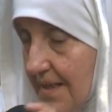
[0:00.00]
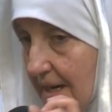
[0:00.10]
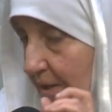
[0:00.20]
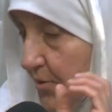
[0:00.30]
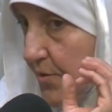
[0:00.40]

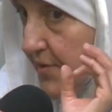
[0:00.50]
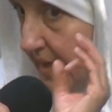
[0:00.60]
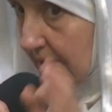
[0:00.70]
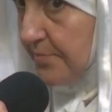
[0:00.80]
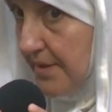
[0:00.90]
I don't know if you
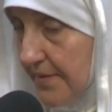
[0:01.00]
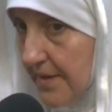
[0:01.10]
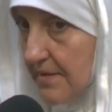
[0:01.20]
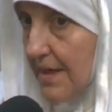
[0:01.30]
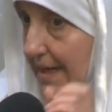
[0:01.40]
have been
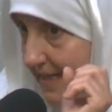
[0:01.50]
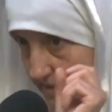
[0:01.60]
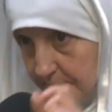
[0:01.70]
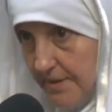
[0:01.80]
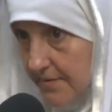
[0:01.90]
there. I
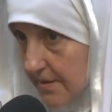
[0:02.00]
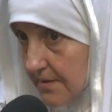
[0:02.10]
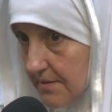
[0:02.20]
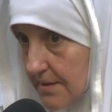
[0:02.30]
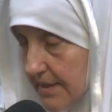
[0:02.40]
have been
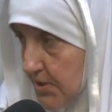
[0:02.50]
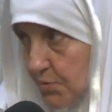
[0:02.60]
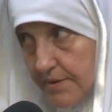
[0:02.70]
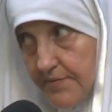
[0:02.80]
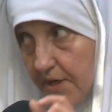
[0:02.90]
there. It's
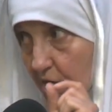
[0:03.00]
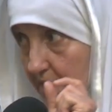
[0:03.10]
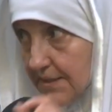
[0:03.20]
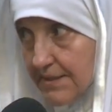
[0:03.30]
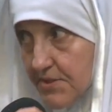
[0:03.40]
one of the
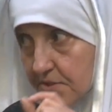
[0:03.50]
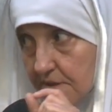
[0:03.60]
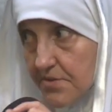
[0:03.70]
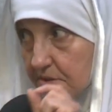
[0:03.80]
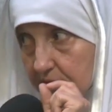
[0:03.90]
hardest
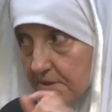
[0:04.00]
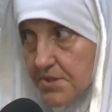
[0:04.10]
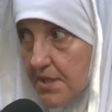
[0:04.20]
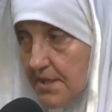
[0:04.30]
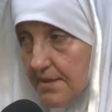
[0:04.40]
things you will
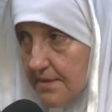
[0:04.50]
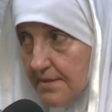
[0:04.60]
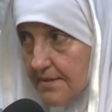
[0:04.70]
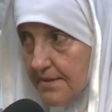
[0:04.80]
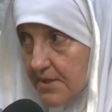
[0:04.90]
see
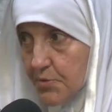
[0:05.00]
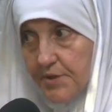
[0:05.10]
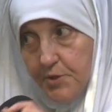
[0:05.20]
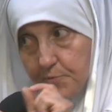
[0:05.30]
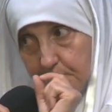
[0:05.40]
is when
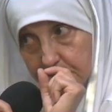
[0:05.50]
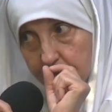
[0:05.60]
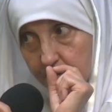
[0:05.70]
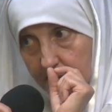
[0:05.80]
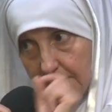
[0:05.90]
you put
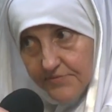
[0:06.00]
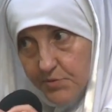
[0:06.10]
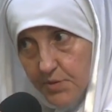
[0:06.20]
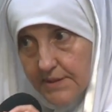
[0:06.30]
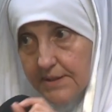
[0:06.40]
your loved
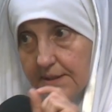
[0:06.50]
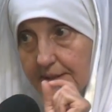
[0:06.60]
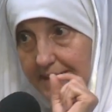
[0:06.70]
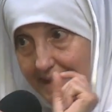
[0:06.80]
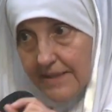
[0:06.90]
one
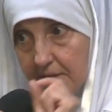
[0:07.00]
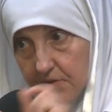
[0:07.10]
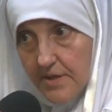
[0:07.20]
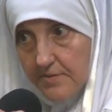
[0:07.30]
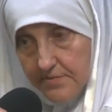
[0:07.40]
in a
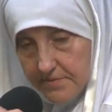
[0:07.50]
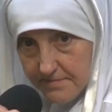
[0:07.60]
grave.